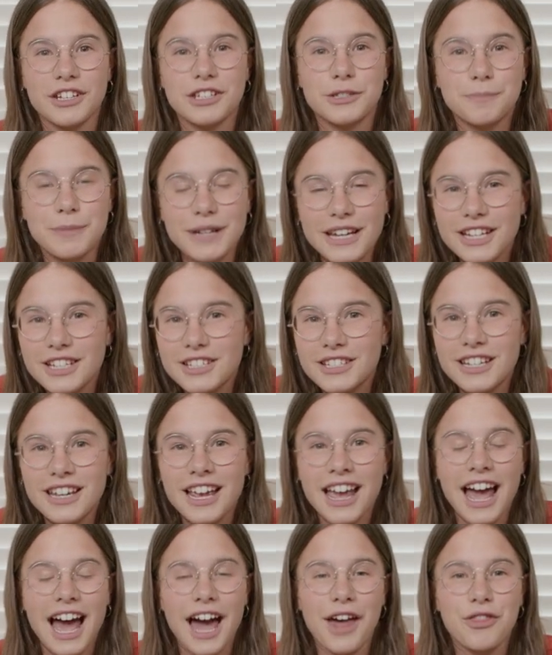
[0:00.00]
speech
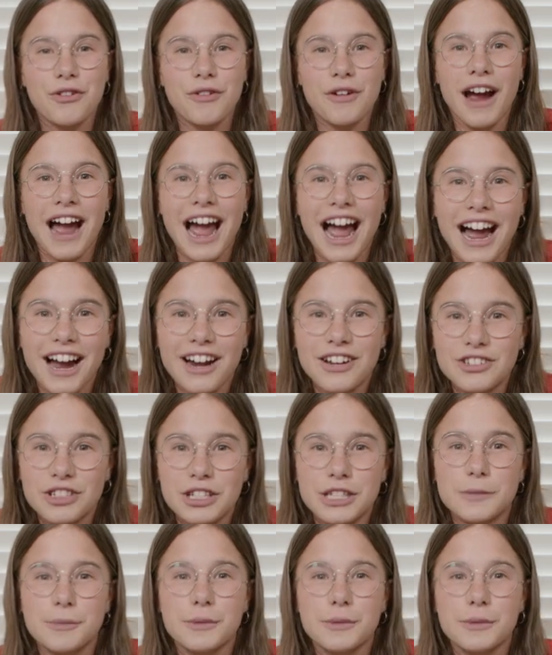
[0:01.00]
and through our actions,